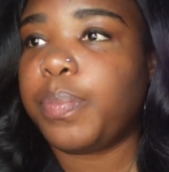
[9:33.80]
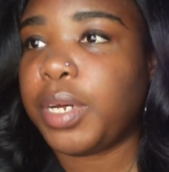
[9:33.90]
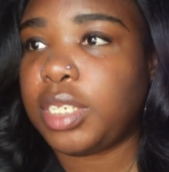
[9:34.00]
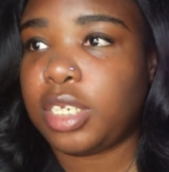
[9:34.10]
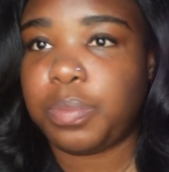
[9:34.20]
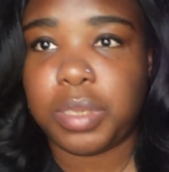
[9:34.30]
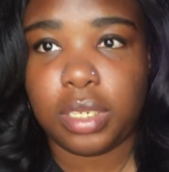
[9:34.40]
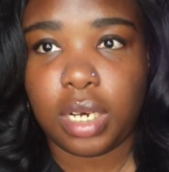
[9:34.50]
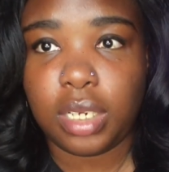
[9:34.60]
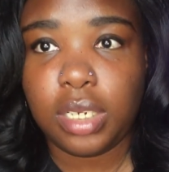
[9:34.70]
But to
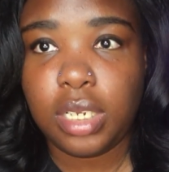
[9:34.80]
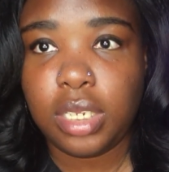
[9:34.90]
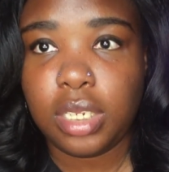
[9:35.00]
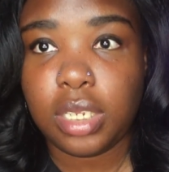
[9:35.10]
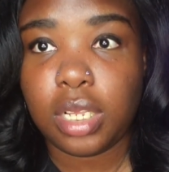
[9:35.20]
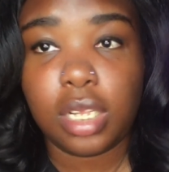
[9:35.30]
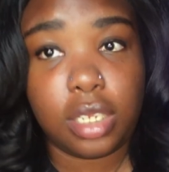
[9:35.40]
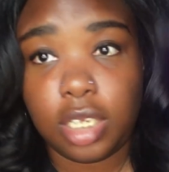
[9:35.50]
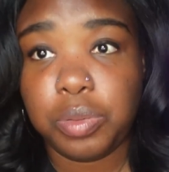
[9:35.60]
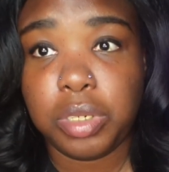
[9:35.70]
be honest,
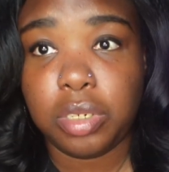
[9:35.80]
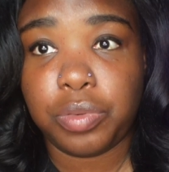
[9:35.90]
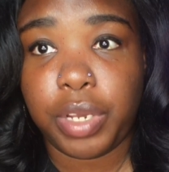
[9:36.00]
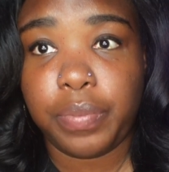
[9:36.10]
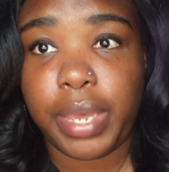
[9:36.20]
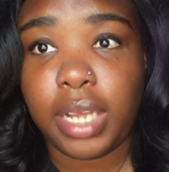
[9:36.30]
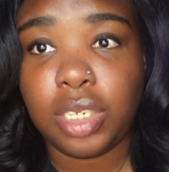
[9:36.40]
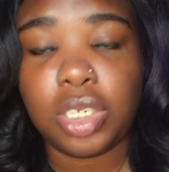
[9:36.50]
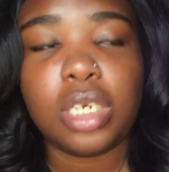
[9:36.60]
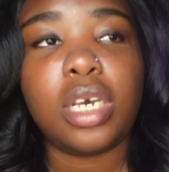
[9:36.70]
this was a great
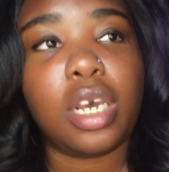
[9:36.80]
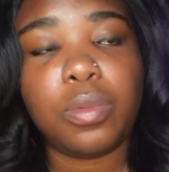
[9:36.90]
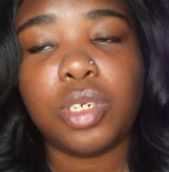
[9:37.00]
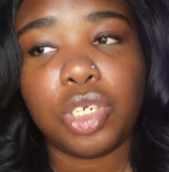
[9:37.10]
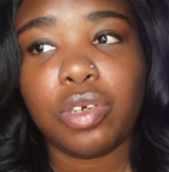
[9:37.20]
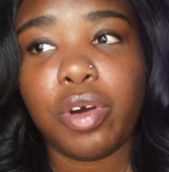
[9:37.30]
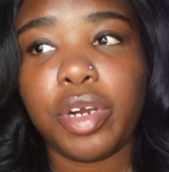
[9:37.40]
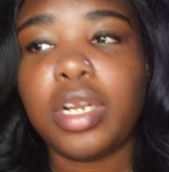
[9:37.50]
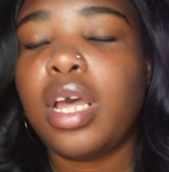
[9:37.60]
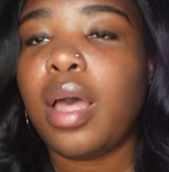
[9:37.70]
match. It was
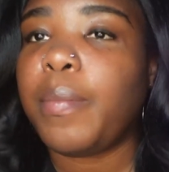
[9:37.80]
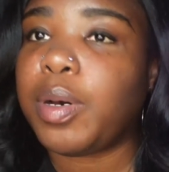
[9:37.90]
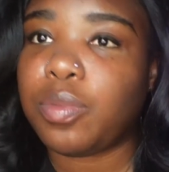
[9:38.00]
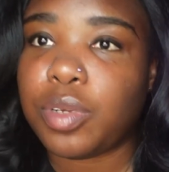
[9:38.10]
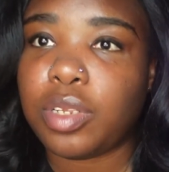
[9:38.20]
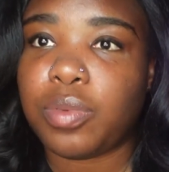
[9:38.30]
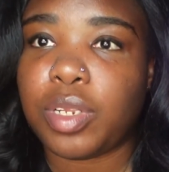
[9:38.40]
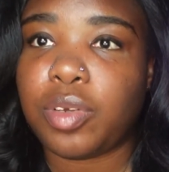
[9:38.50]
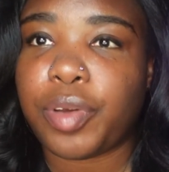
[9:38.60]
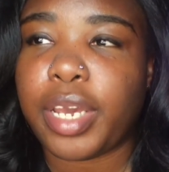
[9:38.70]
short, but really,
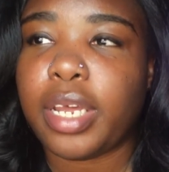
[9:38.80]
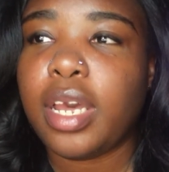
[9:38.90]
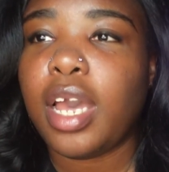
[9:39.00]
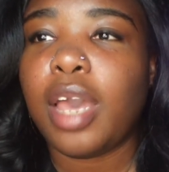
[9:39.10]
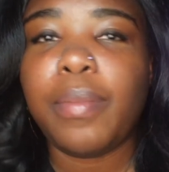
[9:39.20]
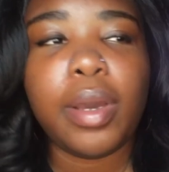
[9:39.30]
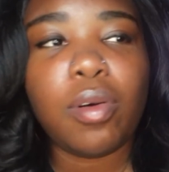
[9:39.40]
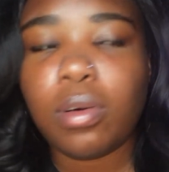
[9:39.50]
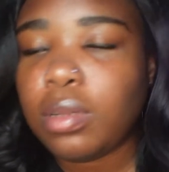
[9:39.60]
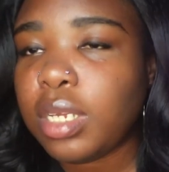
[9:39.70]
really great. And my
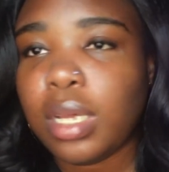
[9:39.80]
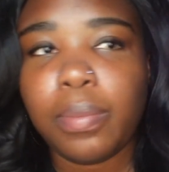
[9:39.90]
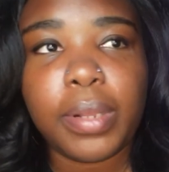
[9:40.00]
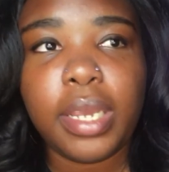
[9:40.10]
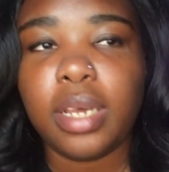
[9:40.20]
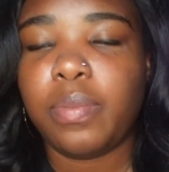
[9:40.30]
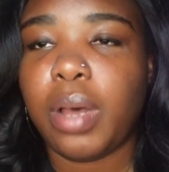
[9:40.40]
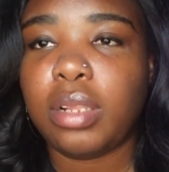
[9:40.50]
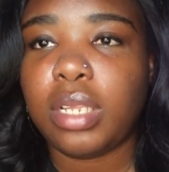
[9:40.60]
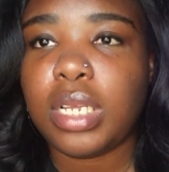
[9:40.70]
only complaint
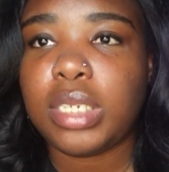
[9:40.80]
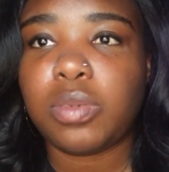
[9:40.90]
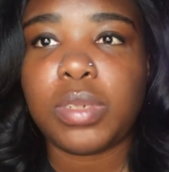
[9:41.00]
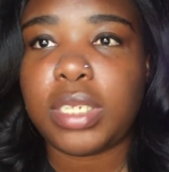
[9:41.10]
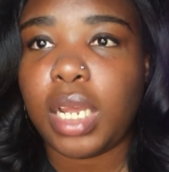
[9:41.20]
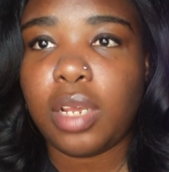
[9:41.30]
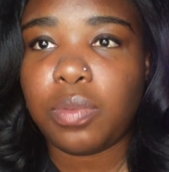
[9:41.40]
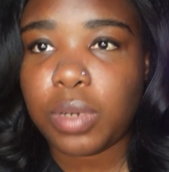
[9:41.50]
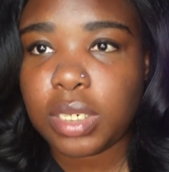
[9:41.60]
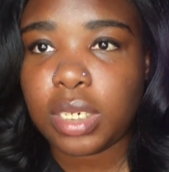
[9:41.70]
about this was that
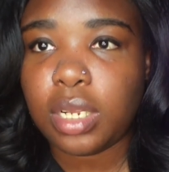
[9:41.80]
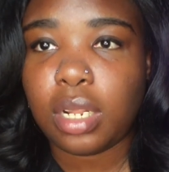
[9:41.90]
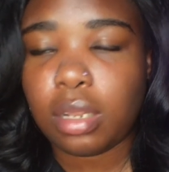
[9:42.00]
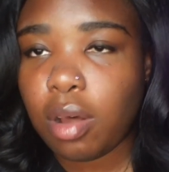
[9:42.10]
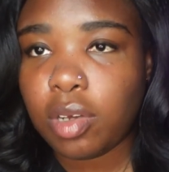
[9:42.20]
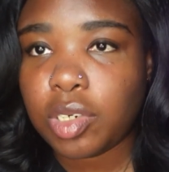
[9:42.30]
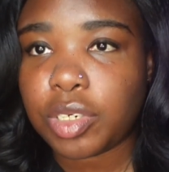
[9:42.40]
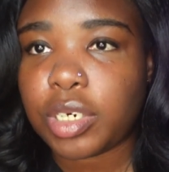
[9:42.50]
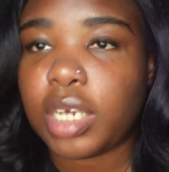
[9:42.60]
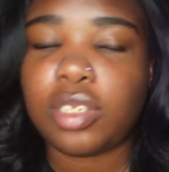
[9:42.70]
it wasn't
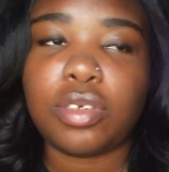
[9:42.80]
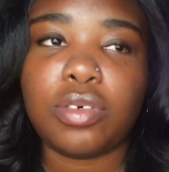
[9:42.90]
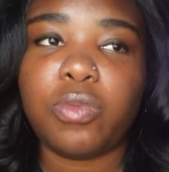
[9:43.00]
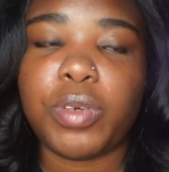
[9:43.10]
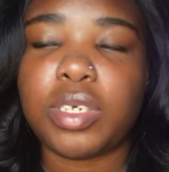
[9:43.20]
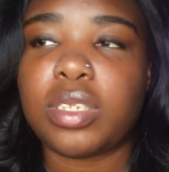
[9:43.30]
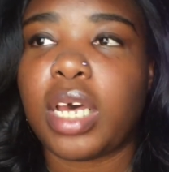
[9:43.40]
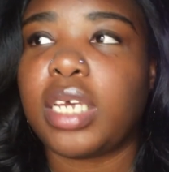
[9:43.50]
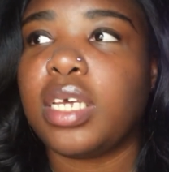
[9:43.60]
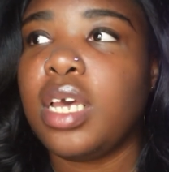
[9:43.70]
longer. I do feel
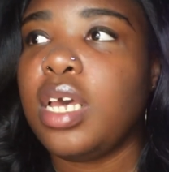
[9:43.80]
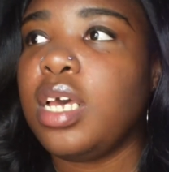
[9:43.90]
like,